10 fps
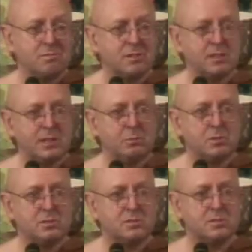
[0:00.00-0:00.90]
he
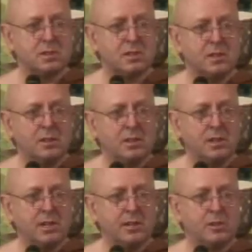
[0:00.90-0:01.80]
was
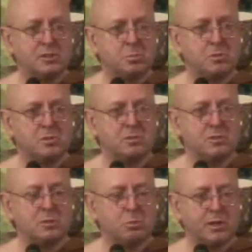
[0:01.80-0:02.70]
in hospital
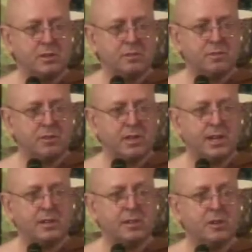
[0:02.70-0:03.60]
just waiting for the
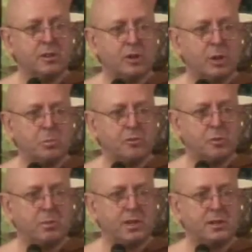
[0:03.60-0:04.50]
end, in a coma for
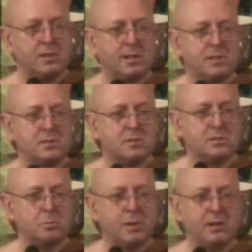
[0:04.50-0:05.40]
many days, because
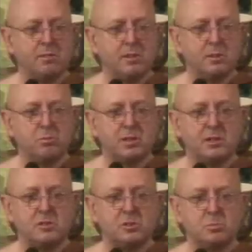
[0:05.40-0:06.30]
apparently the
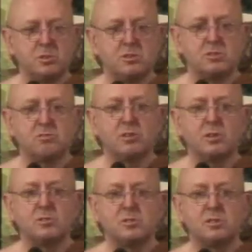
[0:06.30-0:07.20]
brain tumour just
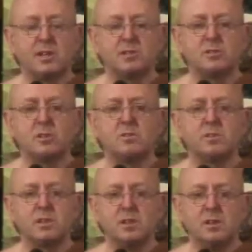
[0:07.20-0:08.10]
grows and takes
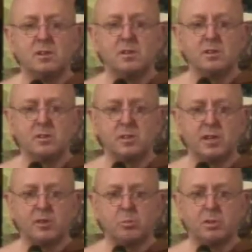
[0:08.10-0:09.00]
over the
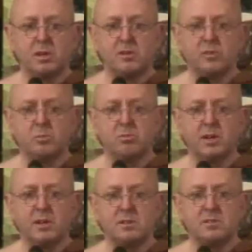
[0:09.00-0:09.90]
other part of the
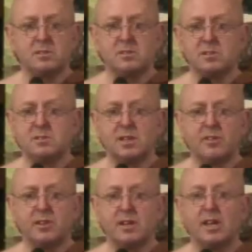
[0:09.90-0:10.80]
brain until there's
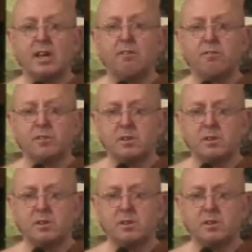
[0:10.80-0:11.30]
nothing left,